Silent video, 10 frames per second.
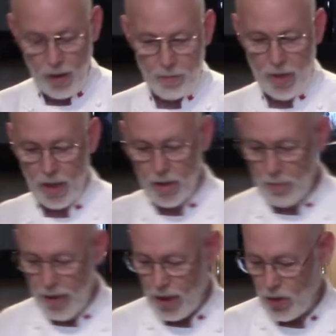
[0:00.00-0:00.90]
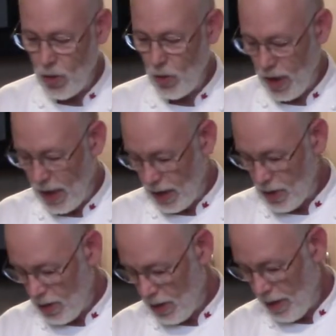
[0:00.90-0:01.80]
because I'm making 2
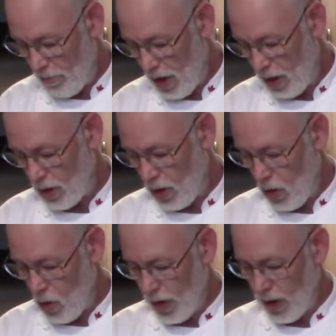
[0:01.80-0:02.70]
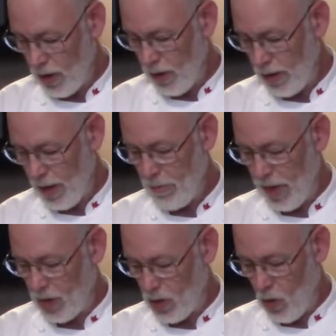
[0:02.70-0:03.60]
cakes, I marked an O here. That
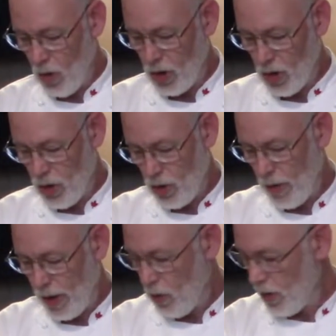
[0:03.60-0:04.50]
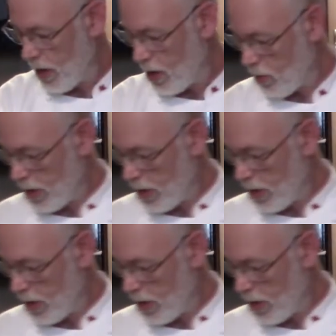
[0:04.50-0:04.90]
means orange, so I know that this one